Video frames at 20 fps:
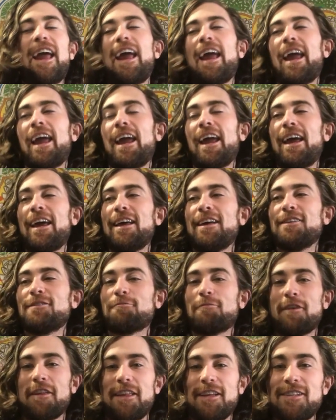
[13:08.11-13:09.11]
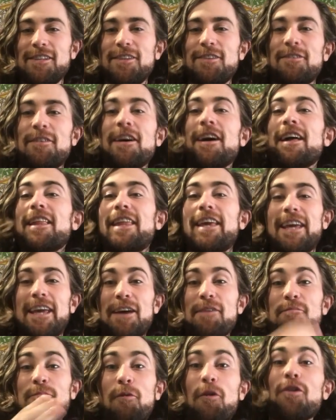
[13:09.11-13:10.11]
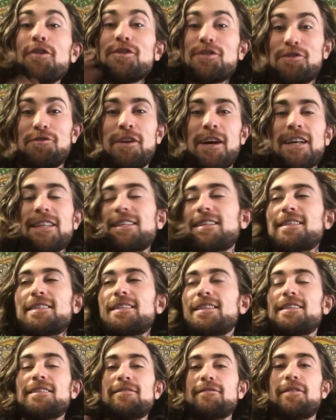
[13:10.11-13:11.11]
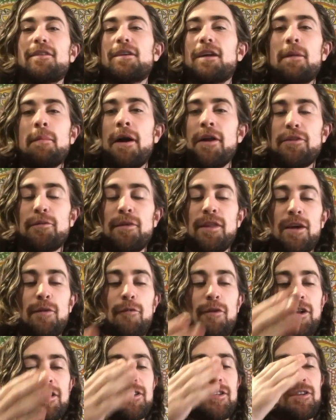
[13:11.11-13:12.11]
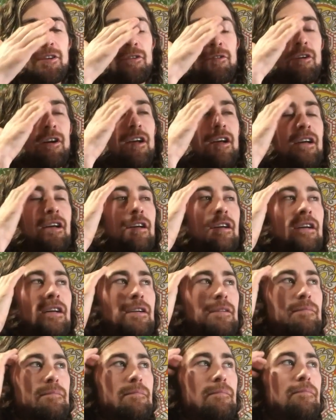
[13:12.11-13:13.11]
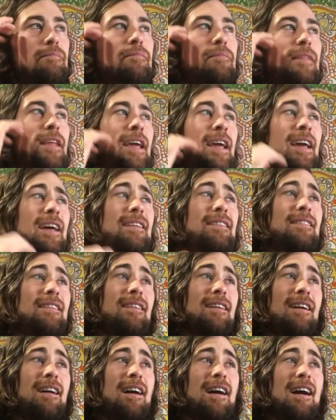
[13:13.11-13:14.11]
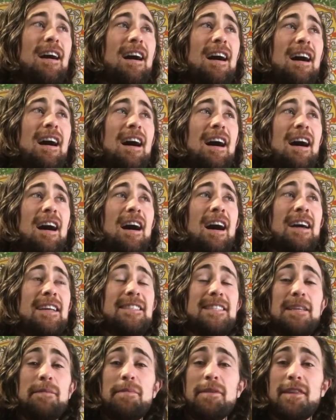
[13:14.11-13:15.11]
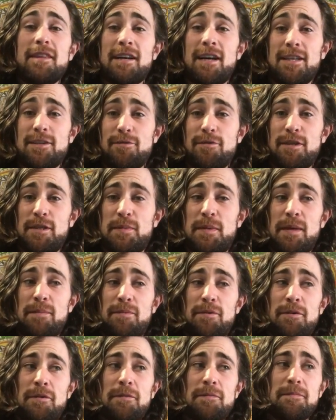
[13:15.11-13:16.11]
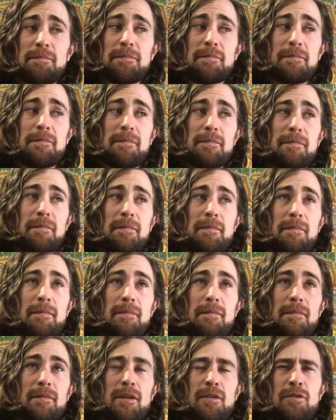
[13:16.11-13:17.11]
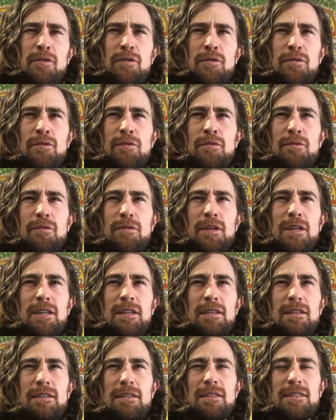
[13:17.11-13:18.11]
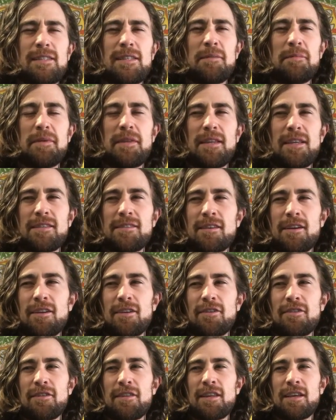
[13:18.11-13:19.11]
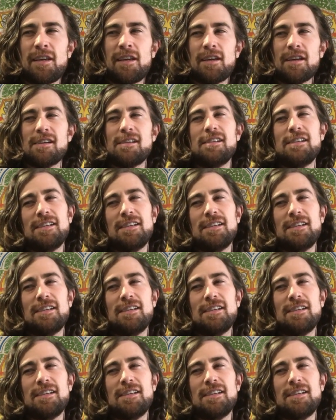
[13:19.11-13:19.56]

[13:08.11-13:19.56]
And what do? They get more stress because it didn't come out the way they wanted to. And I sympathize with these people. Ooh, sympathy's not a good thing.